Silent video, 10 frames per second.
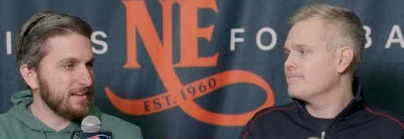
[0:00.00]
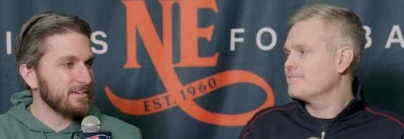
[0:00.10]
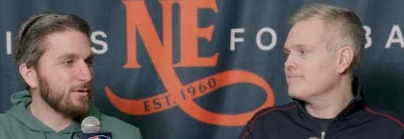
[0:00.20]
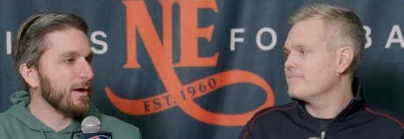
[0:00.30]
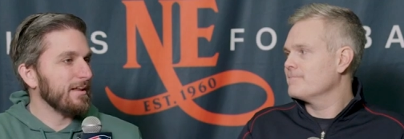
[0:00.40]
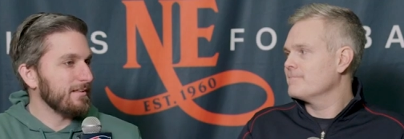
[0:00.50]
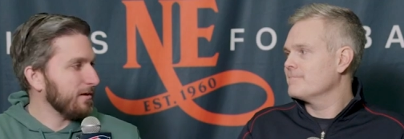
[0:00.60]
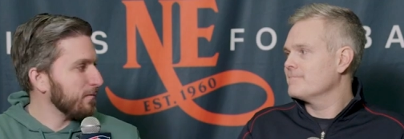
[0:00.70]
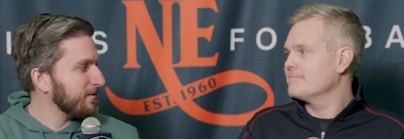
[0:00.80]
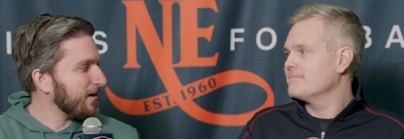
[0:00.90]
Speaker 1: antiquated that
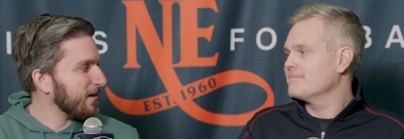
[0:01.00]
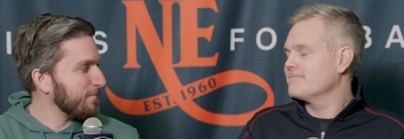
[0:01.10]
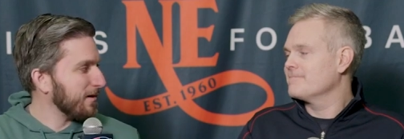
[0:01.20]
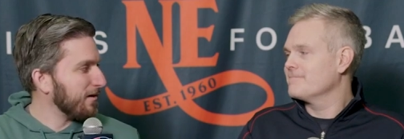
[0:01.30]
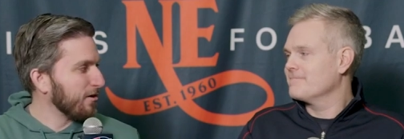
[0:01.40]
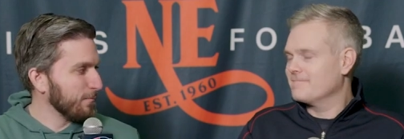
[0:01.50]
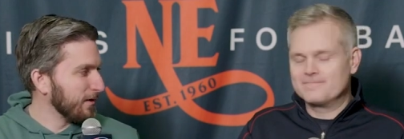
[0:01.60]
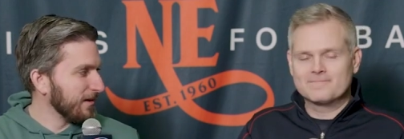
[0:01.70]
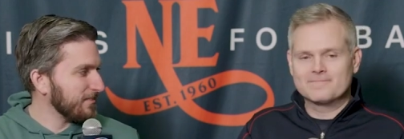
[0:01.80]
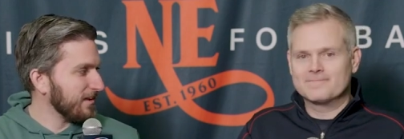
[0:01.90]
we talk about arm
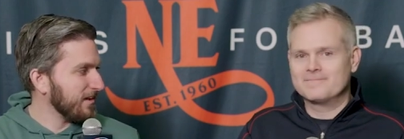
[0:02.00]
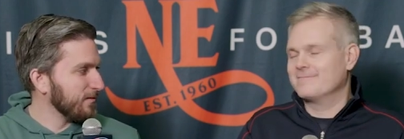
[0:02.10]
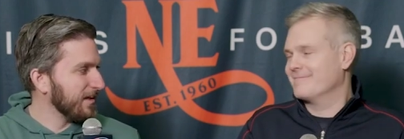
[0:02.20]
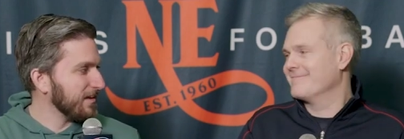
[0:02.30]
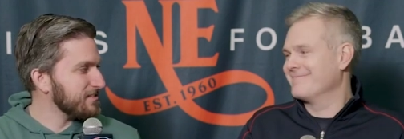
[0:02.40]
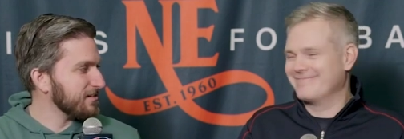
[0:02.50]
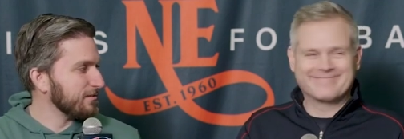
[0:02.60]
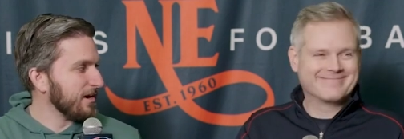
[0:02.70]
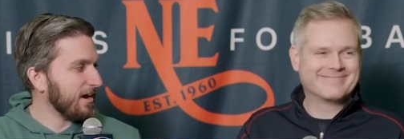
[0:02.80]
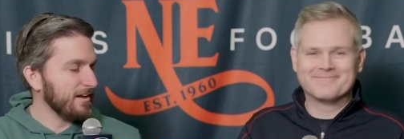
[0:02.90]
length and we get so
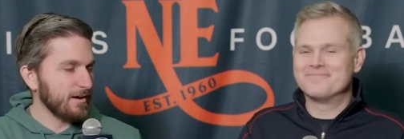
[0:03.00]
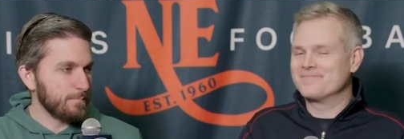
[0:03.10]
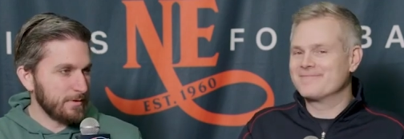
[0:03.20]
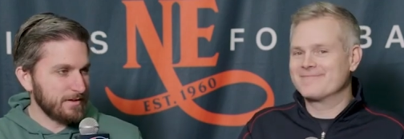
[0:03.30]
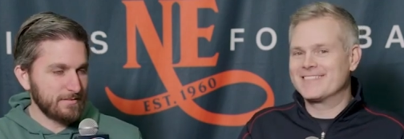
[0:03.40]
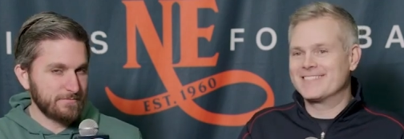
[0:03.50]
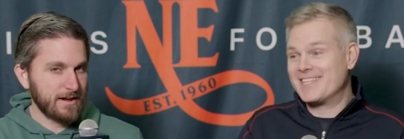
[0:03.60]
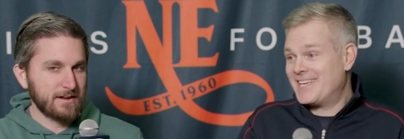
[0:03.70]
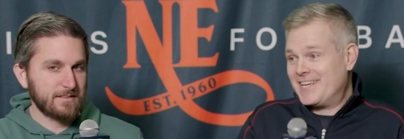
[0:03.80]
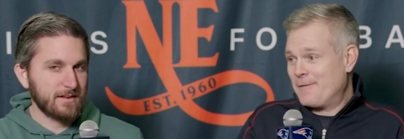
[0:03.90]
caught up in the
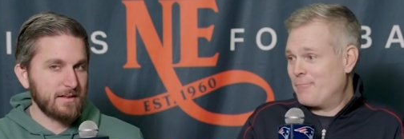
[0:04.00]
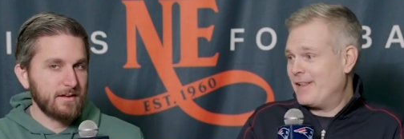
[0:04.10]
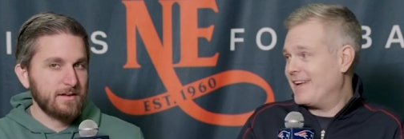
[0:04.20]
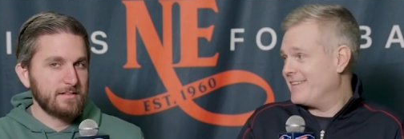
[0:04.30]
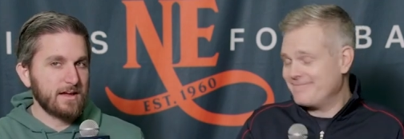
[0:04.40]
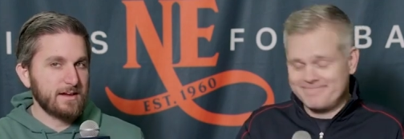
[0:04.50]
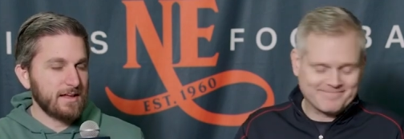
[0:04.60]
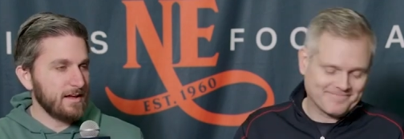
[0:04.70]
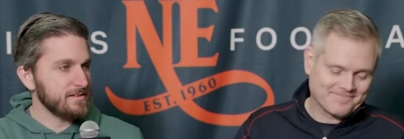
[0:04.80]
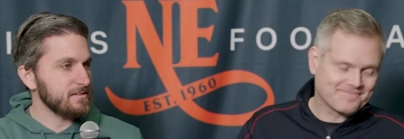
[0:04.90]
fact that, that he
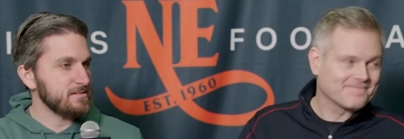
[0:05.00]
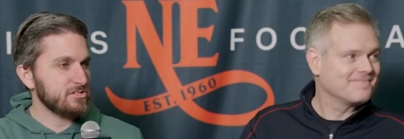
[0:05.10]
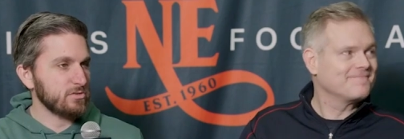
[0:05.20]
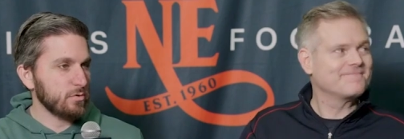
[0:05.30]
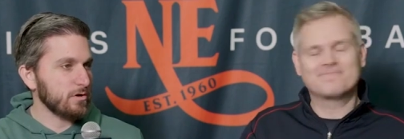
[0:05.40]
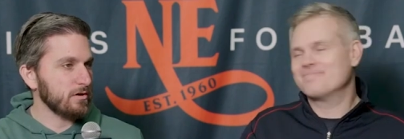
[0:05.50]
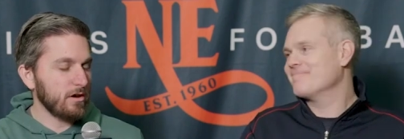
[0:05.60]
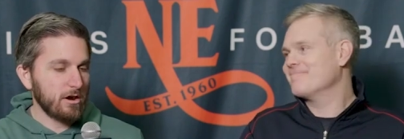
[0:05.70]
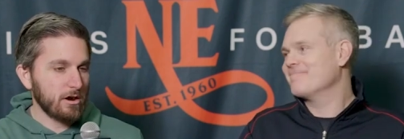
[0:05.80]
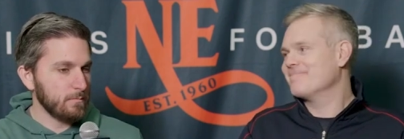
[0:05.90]
has shorter
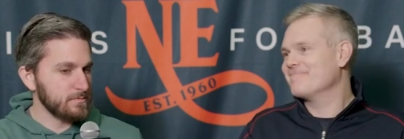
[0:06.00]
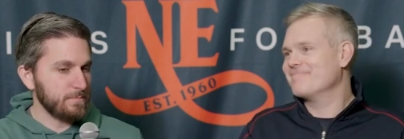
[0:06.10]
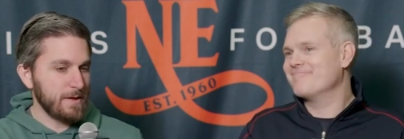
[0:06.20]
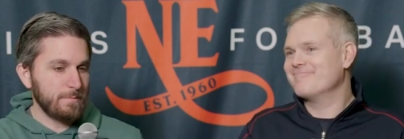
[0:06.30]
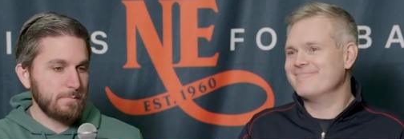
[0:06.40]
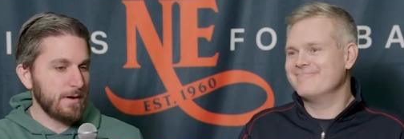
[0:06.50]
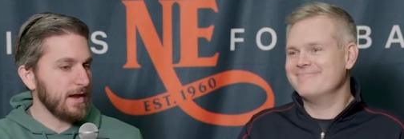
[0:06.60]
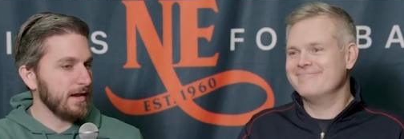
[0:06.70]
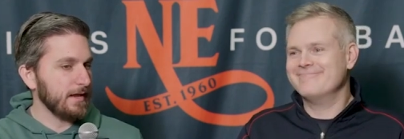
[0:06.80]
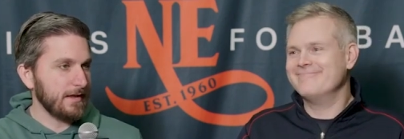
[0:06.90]
arms maybe by
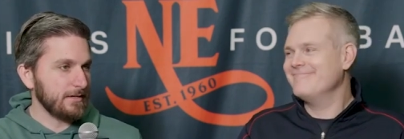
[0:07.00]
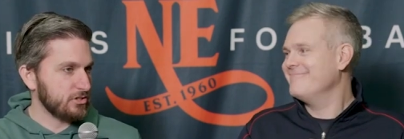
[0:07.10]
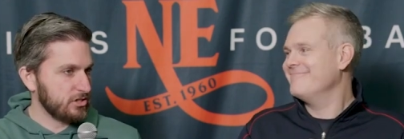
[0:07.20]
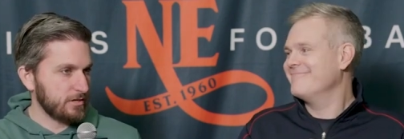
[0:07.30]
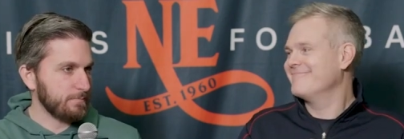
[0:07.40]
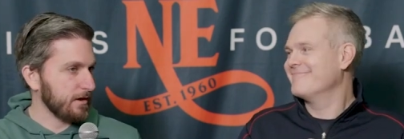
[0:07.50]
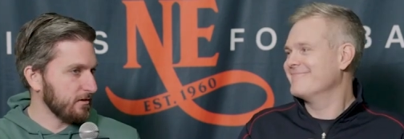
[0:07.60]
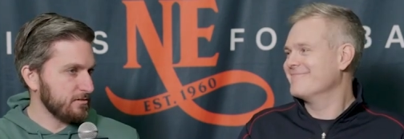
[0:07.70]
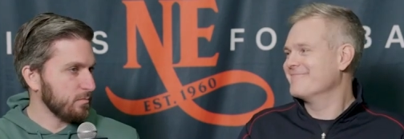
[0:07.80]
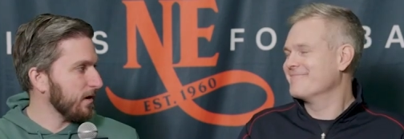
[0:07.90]
an inch
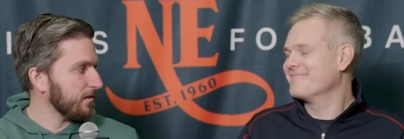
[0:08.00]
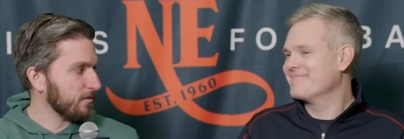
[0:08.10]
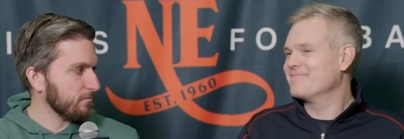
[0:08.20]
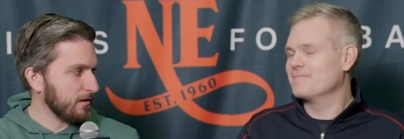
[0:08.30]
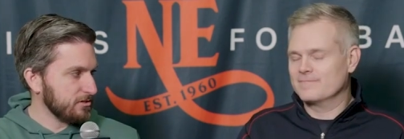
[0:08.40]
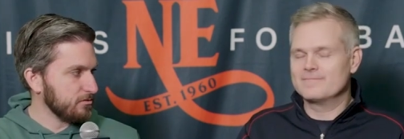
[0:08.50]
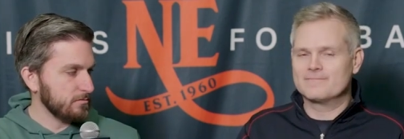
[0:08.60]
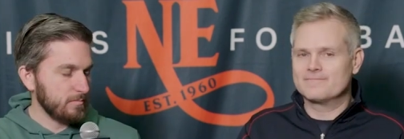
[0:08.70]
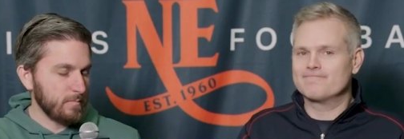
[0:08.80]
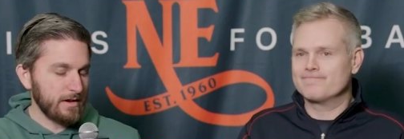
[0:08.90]
compared to what the threshold
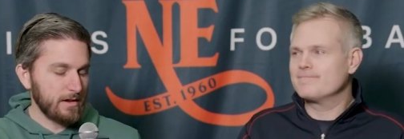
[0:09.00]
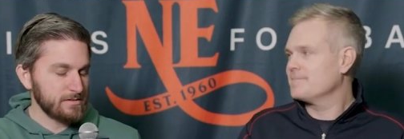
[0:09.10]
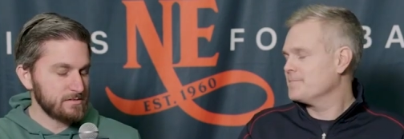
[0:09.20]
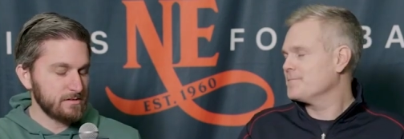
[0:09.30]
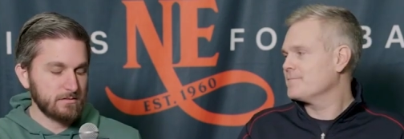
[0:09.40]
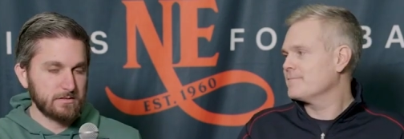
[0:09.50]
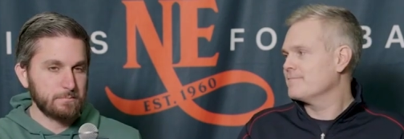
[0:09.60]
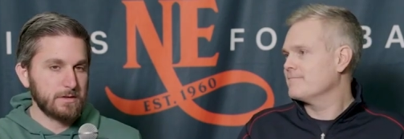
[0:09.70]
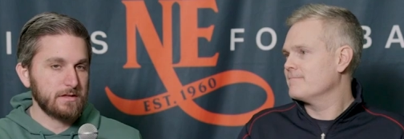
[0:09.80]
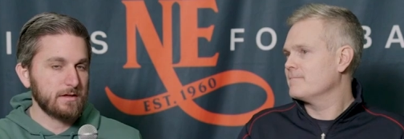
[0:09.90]
might necessarily
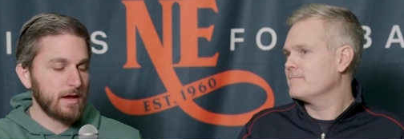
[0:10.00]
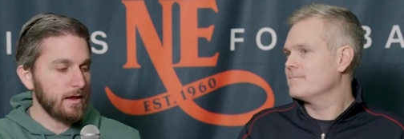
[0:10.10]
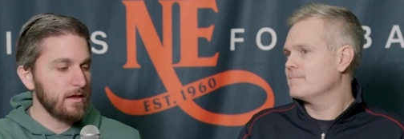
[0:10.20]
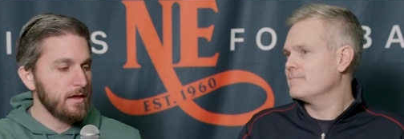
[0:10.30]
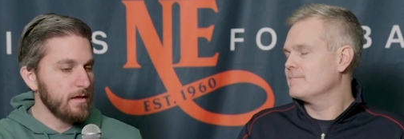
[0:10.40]
be the guy